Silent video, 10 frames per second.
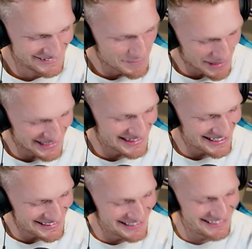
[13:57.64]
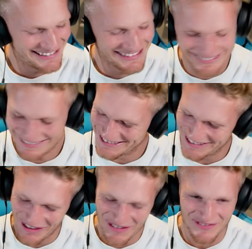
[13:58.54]
Mate, that is
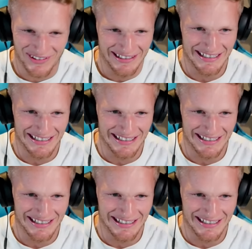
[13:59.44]
so funny